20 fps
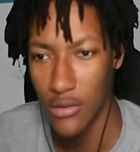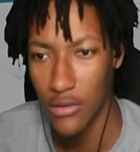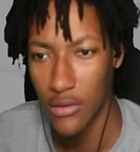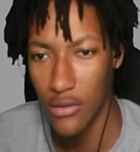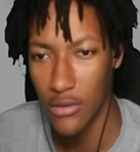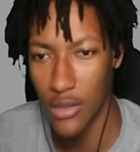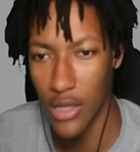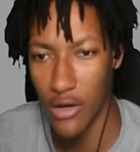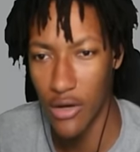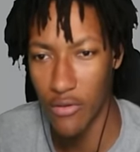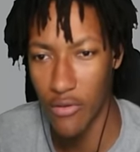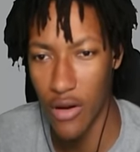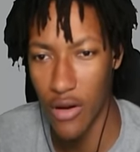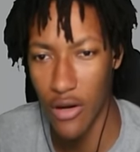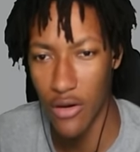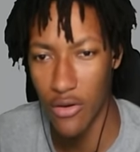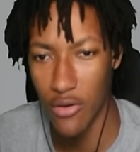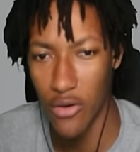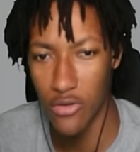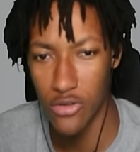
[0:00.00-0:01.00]
Later
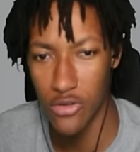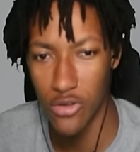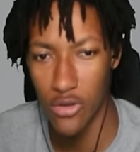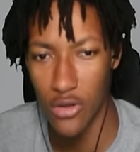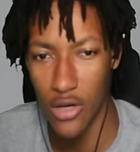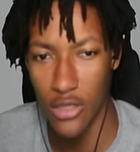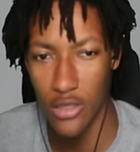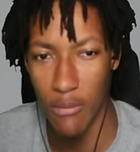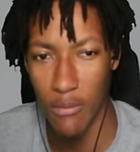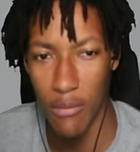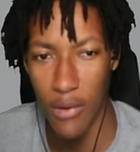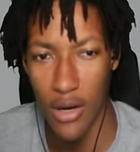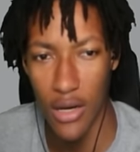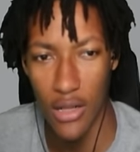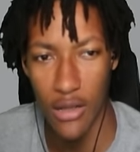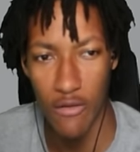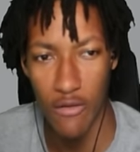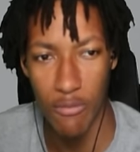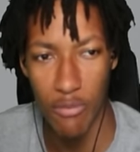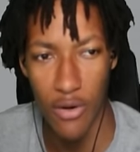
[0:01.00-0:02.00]
on, it also took on the
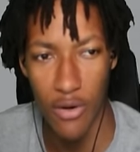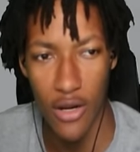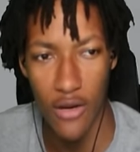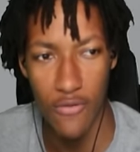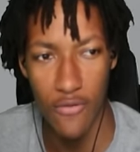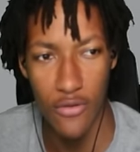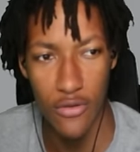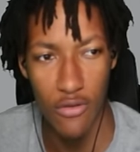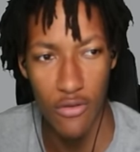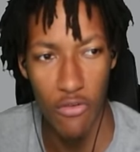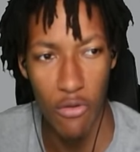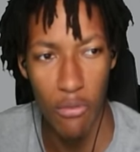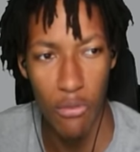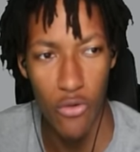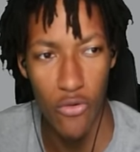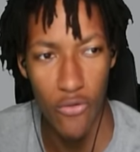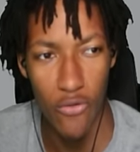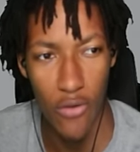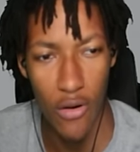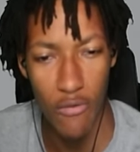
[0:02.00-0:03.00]
meaning of praying for the
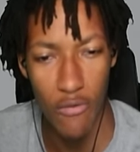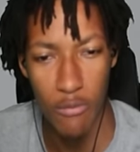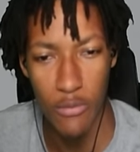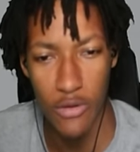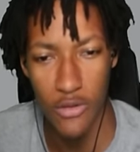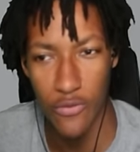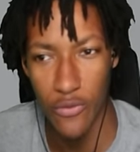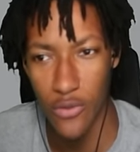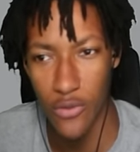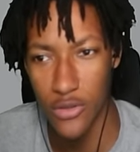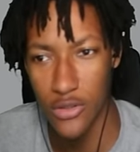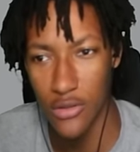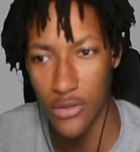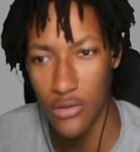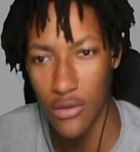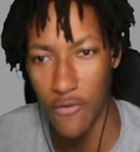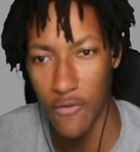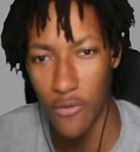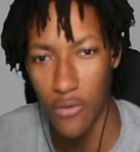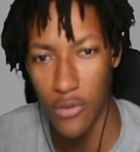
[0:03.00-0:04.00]
removal of
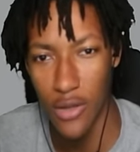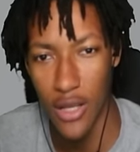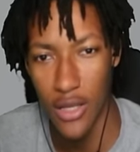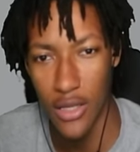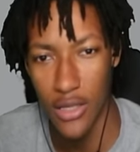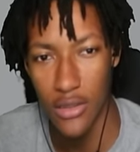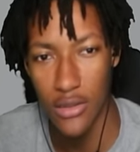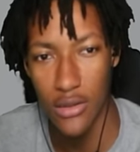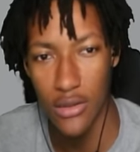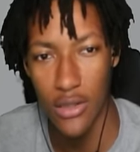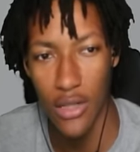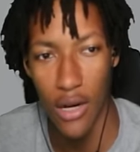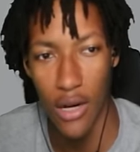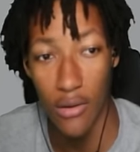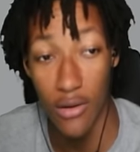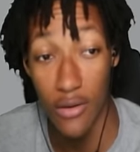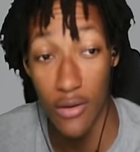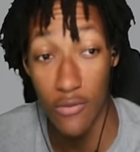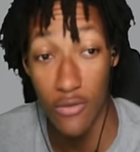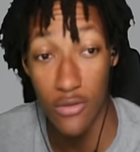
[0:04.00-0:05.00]
misfortune. If you like it, then I'll
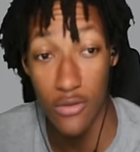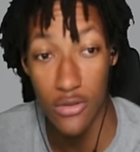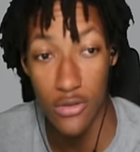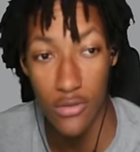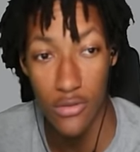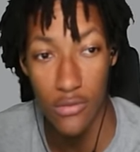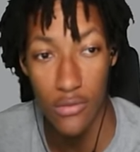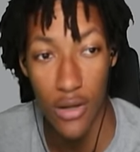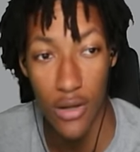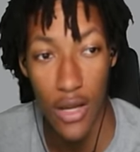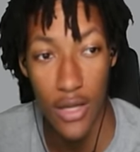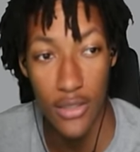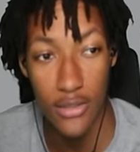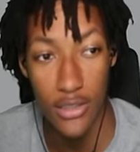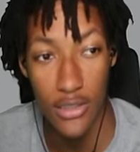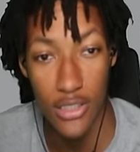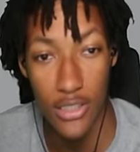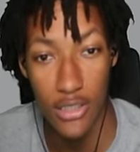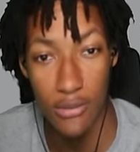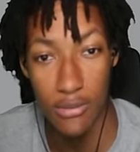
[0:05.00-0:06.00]
give it to you as a
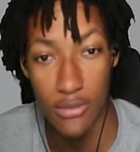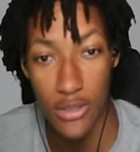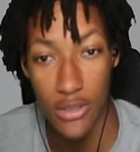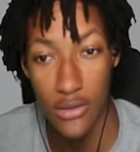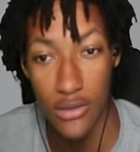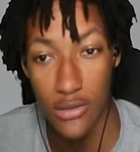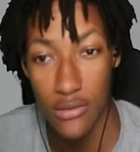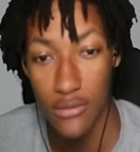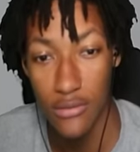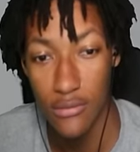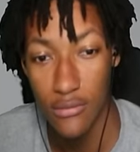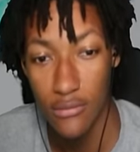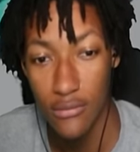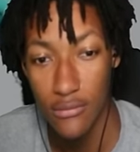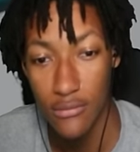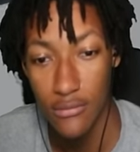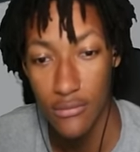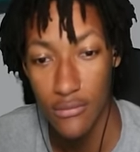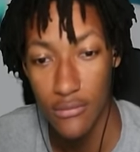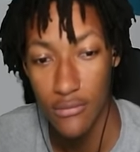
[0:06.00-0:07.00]
keepsake.
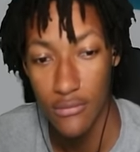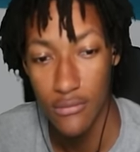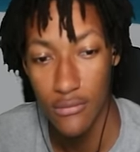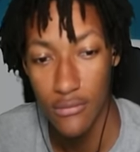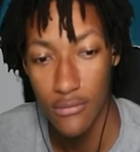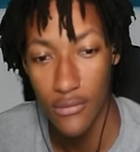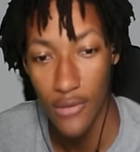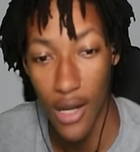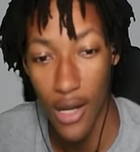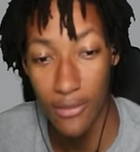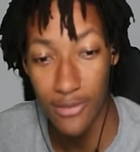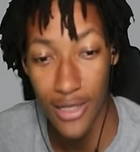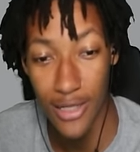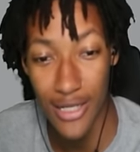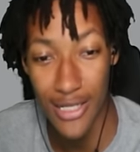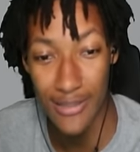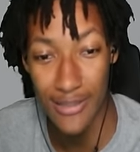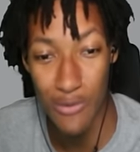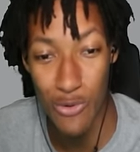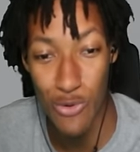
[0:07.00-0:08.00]
I'm trying to
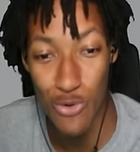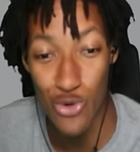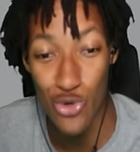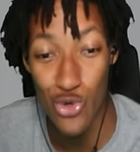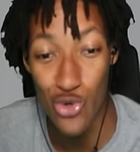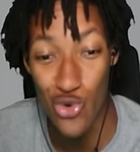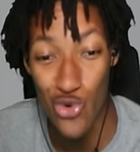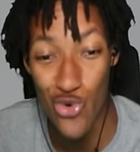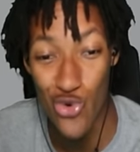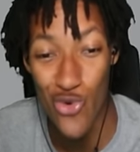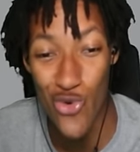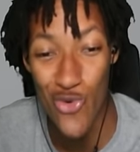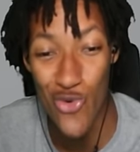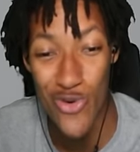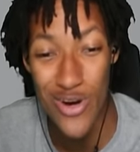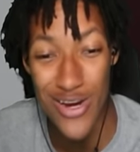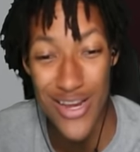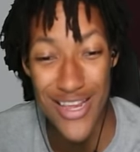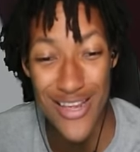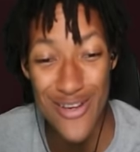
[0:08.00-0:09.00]
get some new
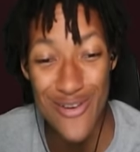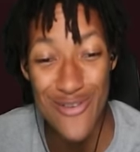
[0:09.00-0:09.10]
jewelry. Ooh,